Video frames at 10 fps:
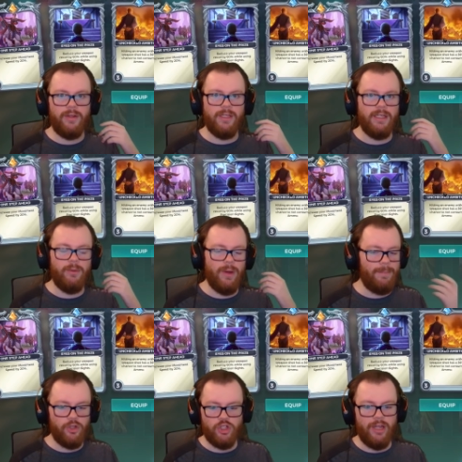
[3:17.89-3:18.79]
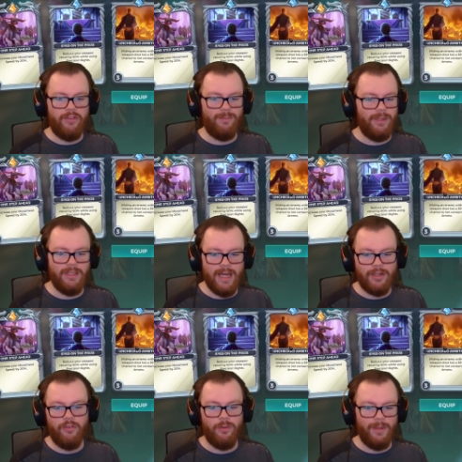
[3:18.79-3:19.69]
the weapon shot simply
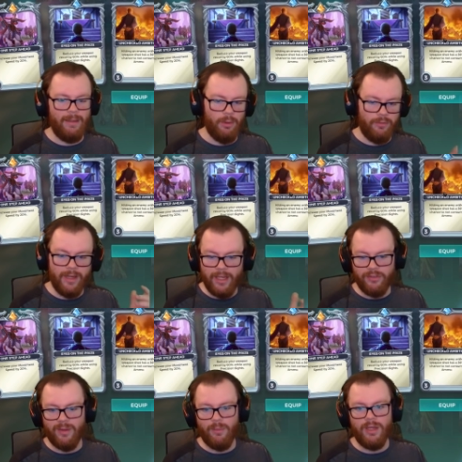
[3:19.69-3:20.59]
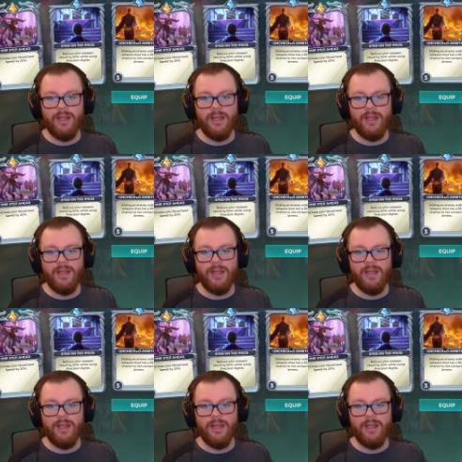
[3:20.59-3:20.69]
not consuming ammo if I hit someone,